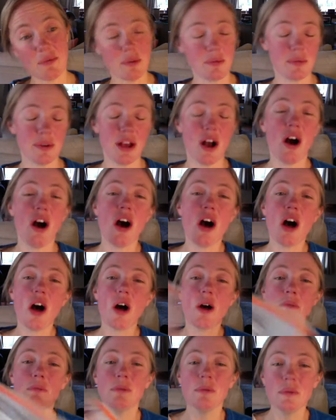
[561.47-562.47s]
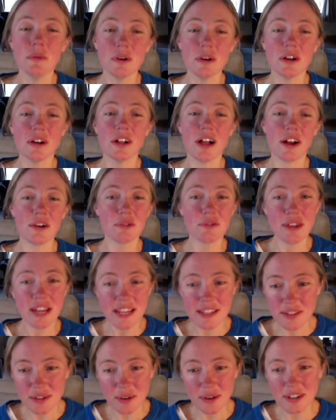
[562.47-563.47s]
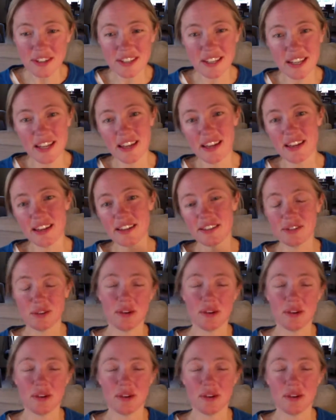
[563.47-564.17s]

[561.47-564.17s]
When we all pool our resources